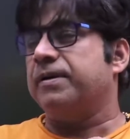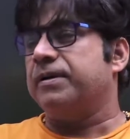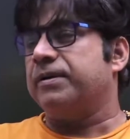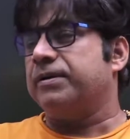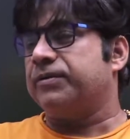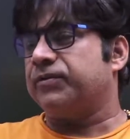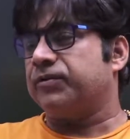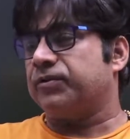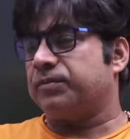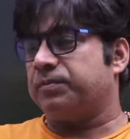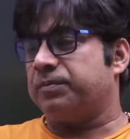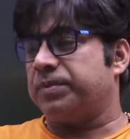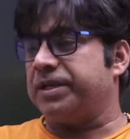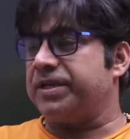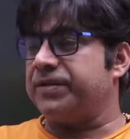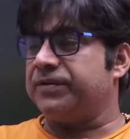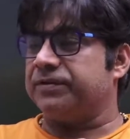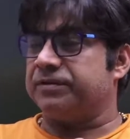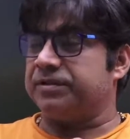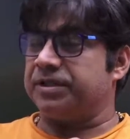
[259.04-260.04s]
So
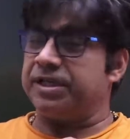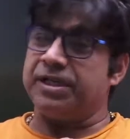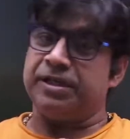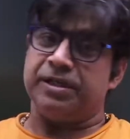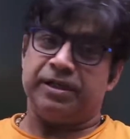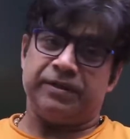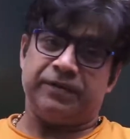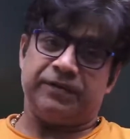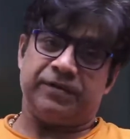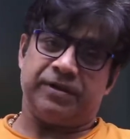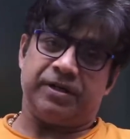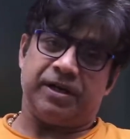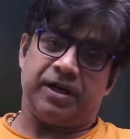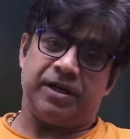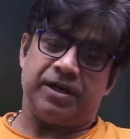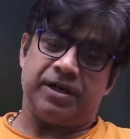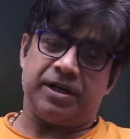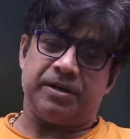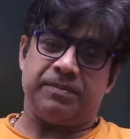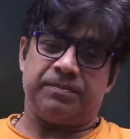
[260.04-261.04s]
please read
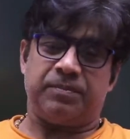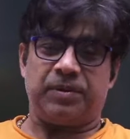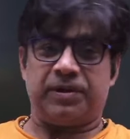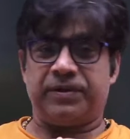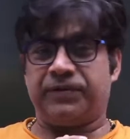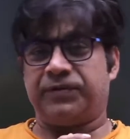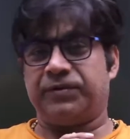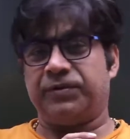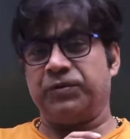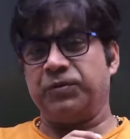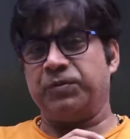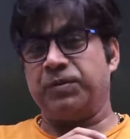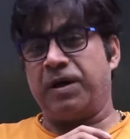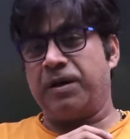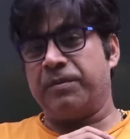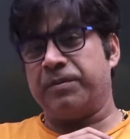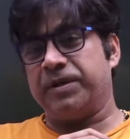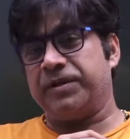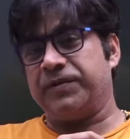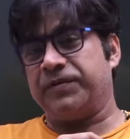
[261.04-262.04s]
NCRT plus
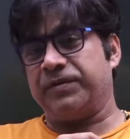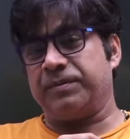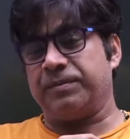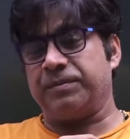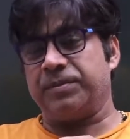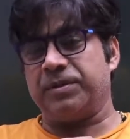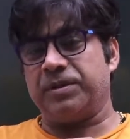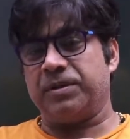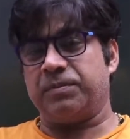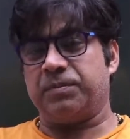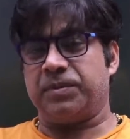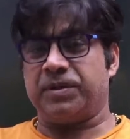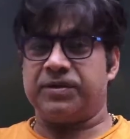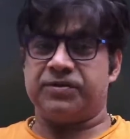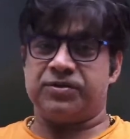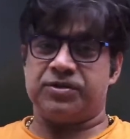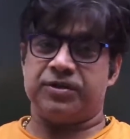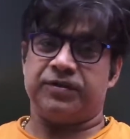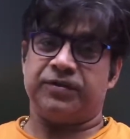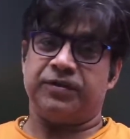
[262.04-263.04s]
Rupa Made Simple
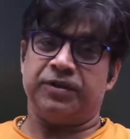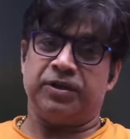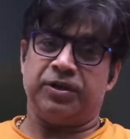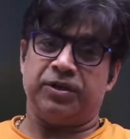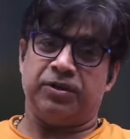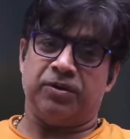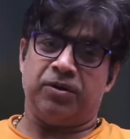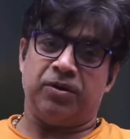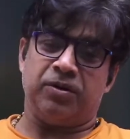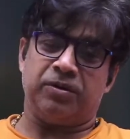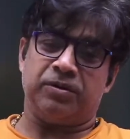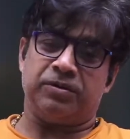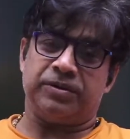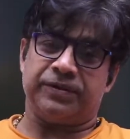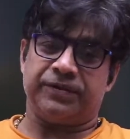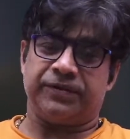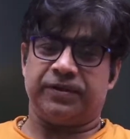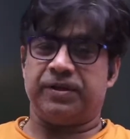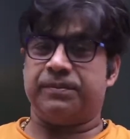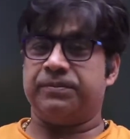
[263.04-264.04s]
plus G.C. Leong.
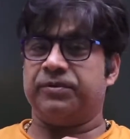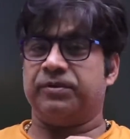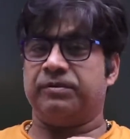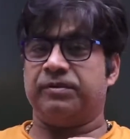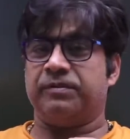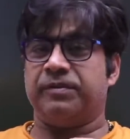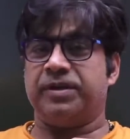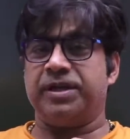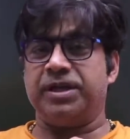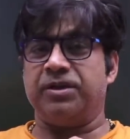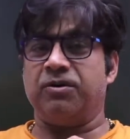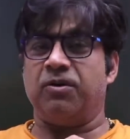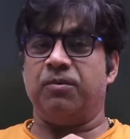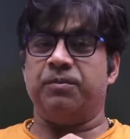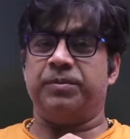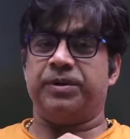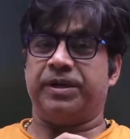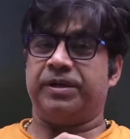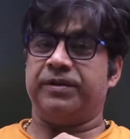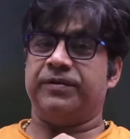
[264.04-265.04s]
This gives you a very
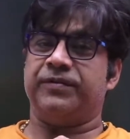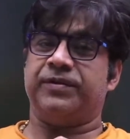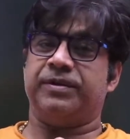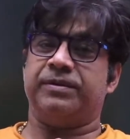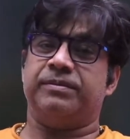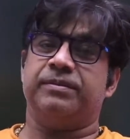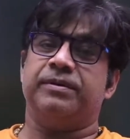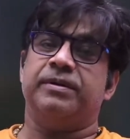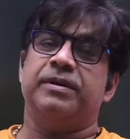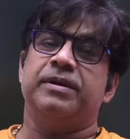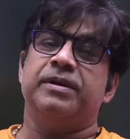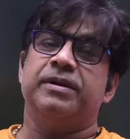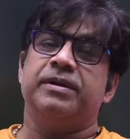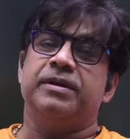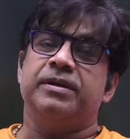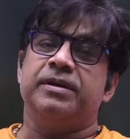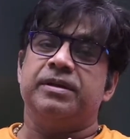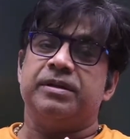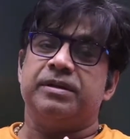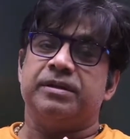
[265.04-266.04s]
comprehensive
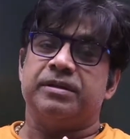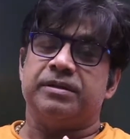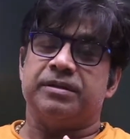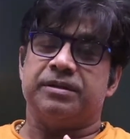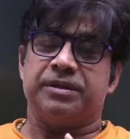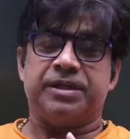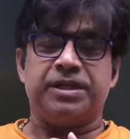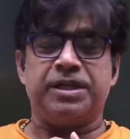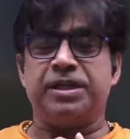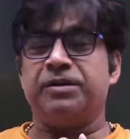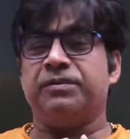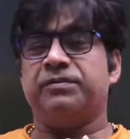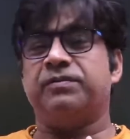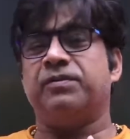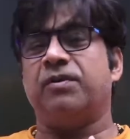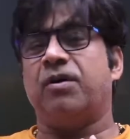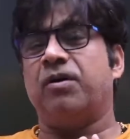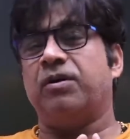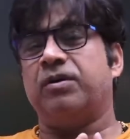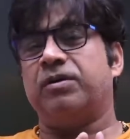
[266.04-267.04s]
reading
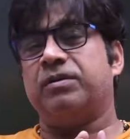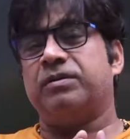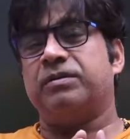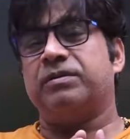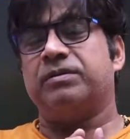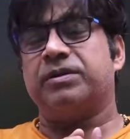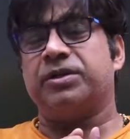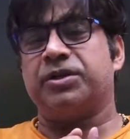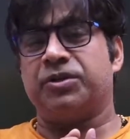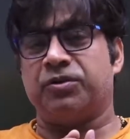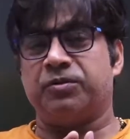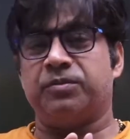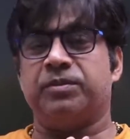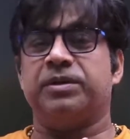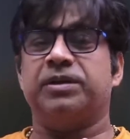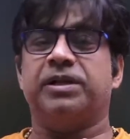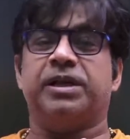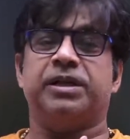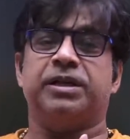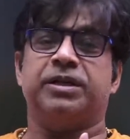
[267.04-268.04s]
for
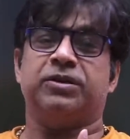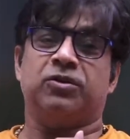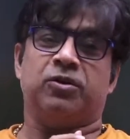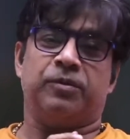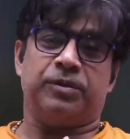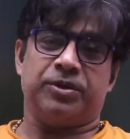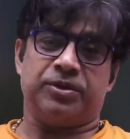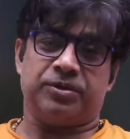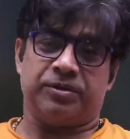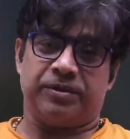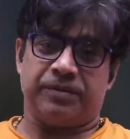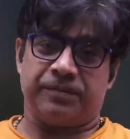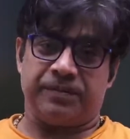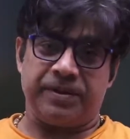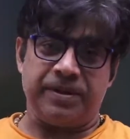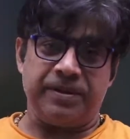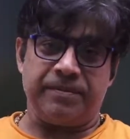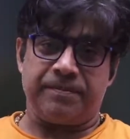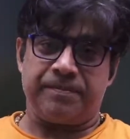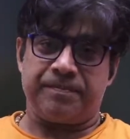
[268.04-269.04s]
human and economic
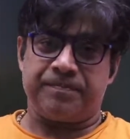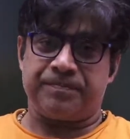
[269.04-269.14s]
geography.